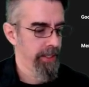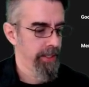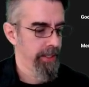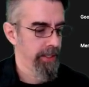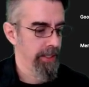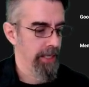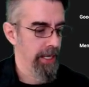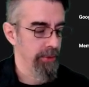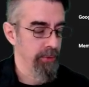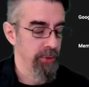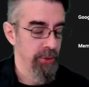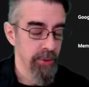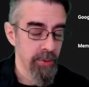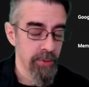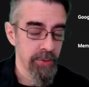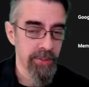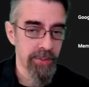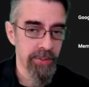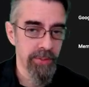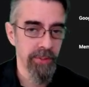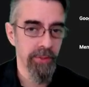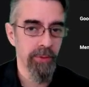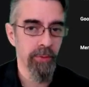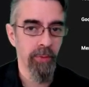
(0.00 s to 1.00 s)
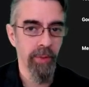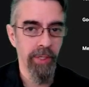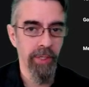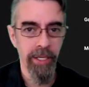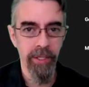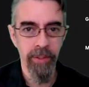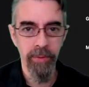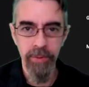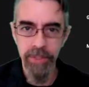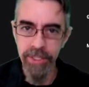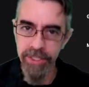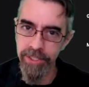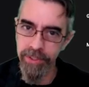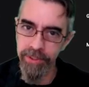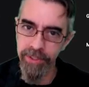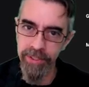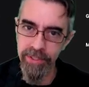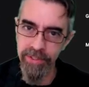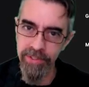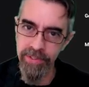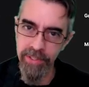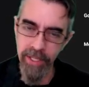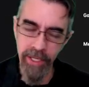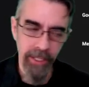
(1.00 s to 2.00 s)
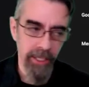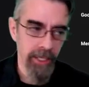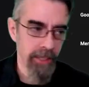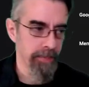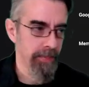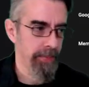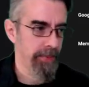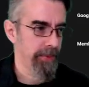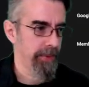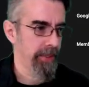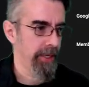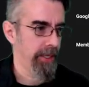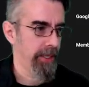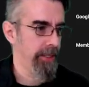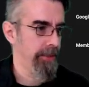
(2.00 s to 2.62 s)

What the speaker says: Now when I originally set up